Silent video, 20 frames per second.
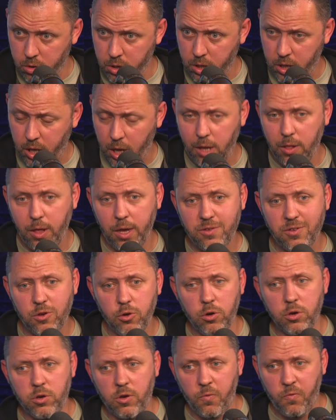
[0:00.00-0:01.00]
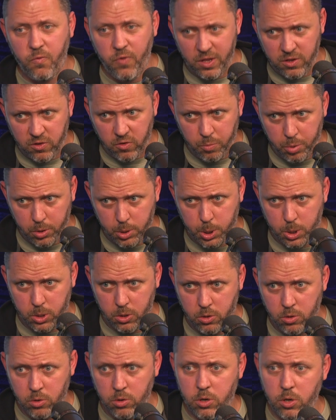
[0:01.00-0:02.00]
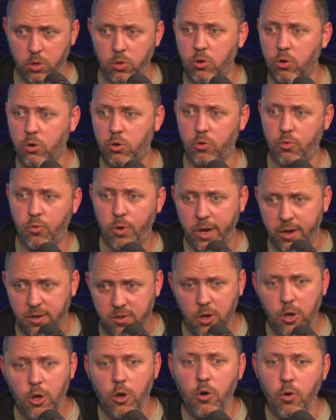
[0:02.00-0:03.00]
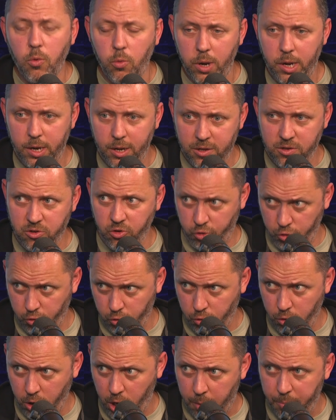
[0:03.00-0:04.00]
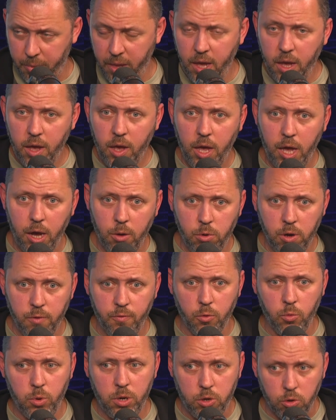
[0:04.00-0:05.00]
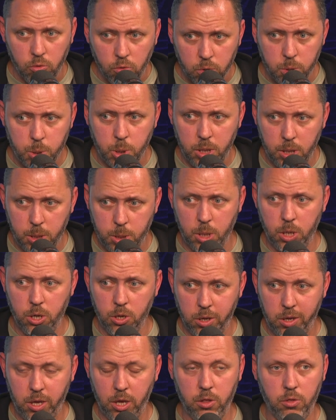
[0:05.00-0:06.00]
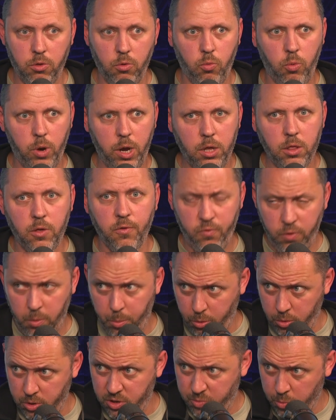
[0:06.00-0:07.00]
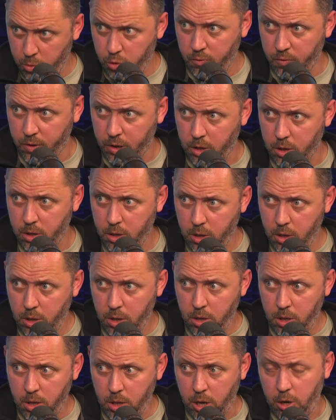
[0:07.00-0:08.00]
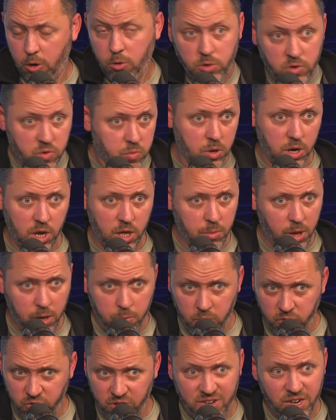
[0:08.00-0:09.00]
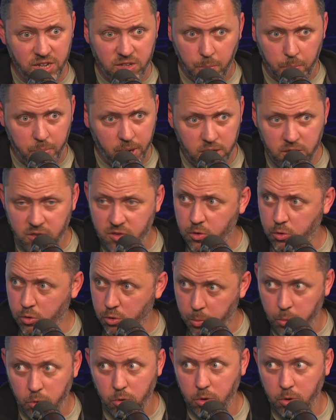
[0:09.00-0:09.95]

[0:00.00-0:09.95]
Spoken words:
okay? That's not a defensive Postecoglou. You're correct. We need to shore up. However, we do also need to look at the way that football is moving. And ultimately, maybe we just need to bloody score more